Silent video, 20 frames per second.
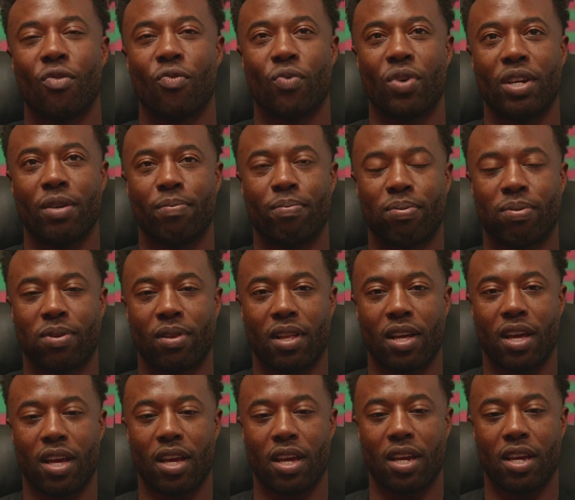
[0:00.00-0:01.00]
we
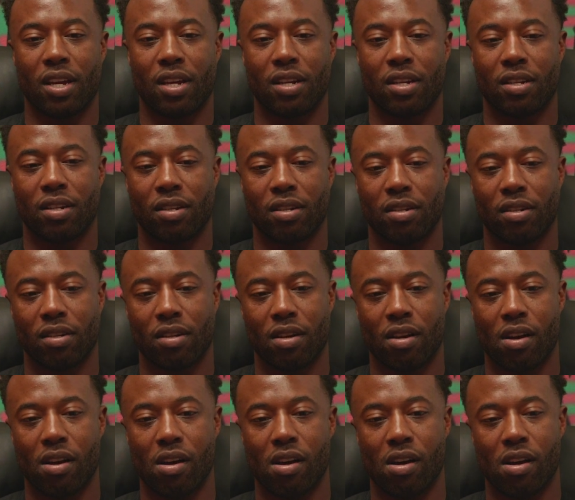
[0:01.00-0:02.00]
played,
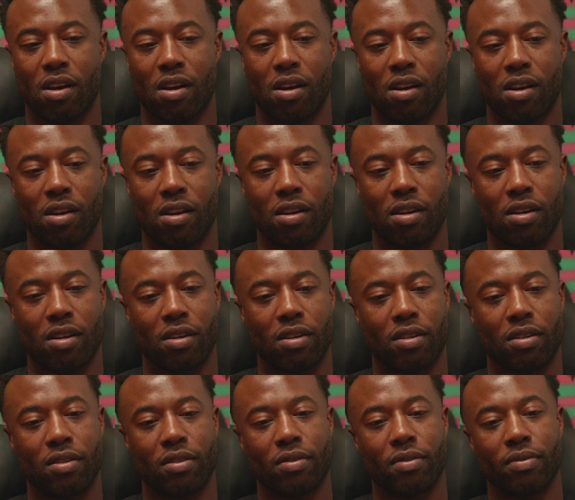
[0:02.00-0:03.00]

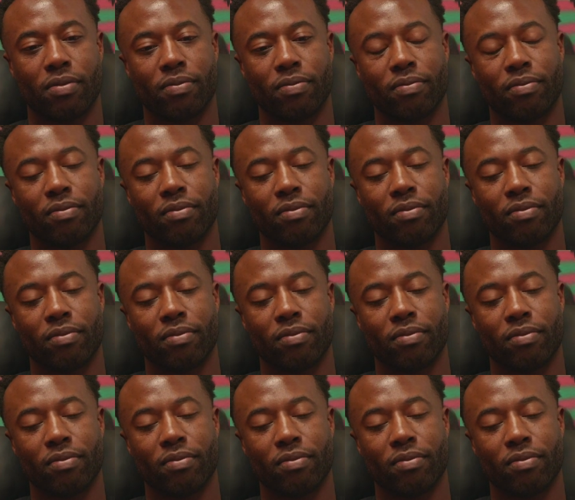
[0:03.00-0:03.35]
played